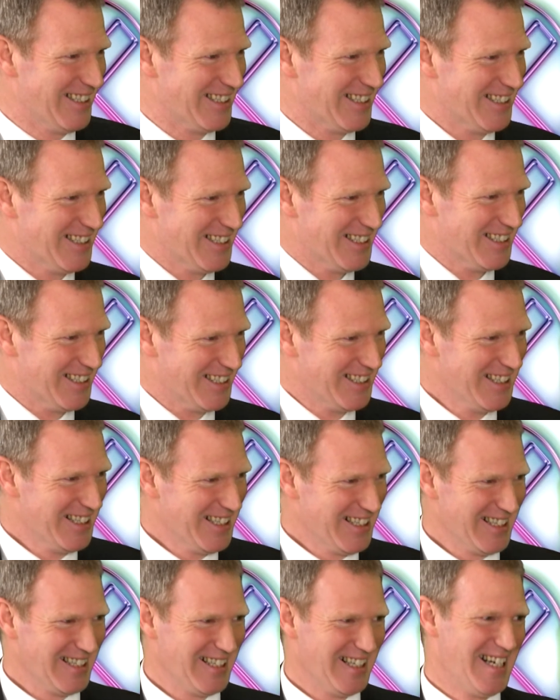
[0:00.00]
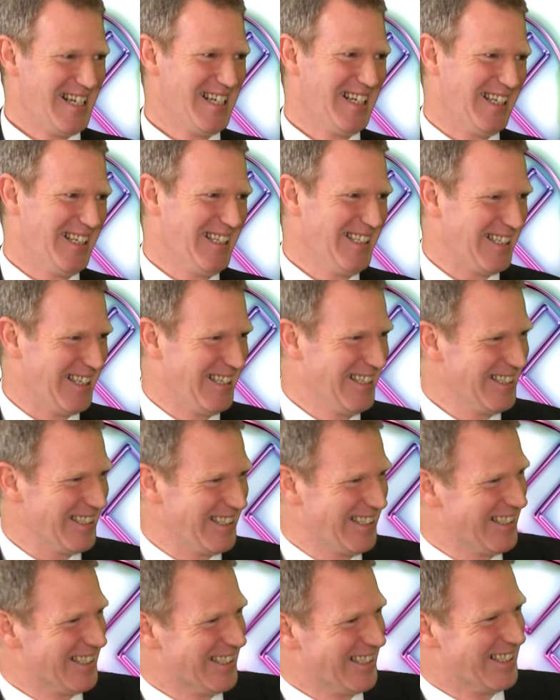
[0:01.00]
will, claim credit for that, as
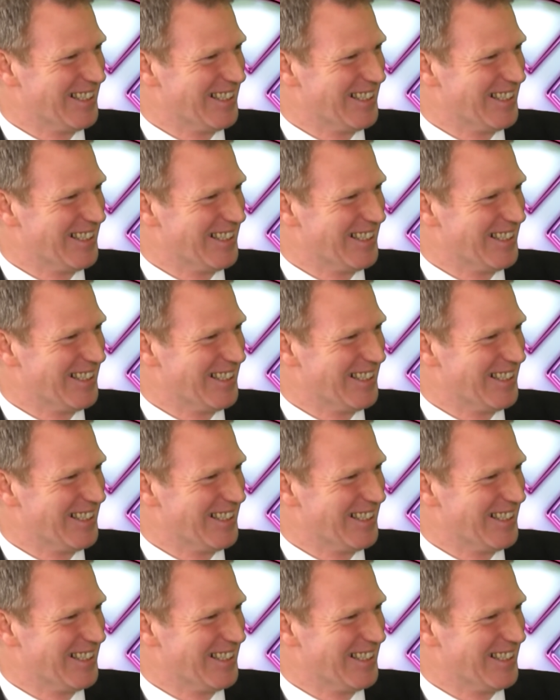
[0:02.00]
you um,